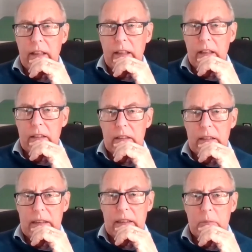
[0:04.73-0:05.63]

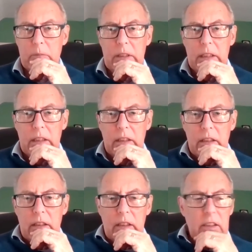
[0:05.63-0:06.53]
And
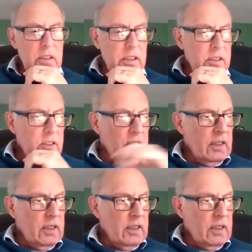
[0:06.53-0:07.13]
this